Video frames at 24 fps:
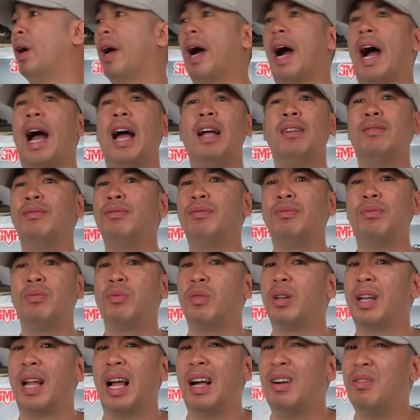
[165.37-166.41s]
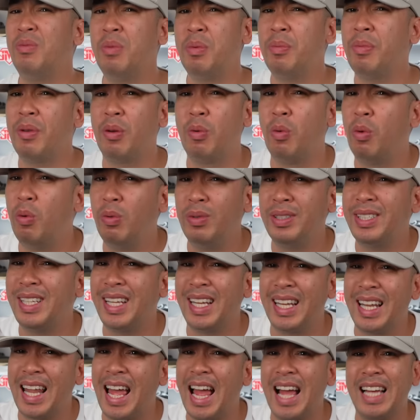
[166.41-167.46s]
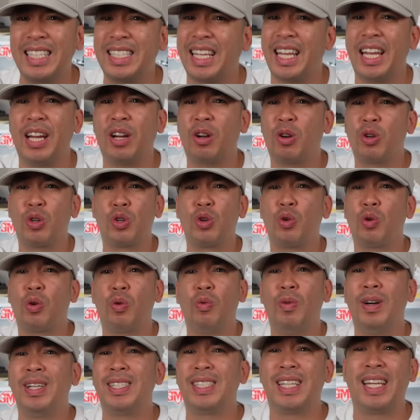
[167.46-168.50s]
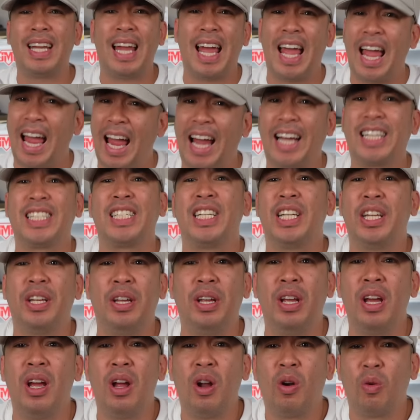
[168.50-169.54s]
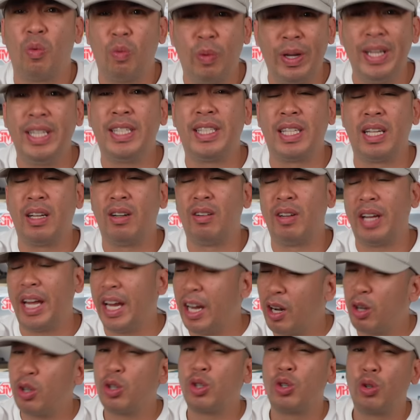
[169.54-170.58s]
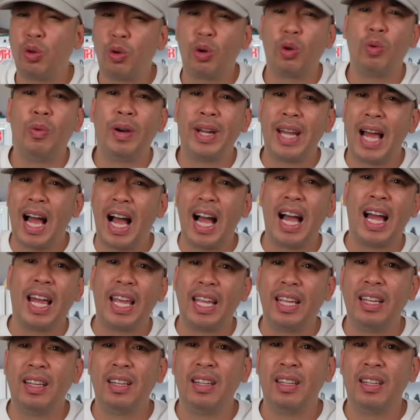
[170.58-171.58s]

I don't I don't remember what was the last Air Jordan ones that actually resell Air Jordan went high.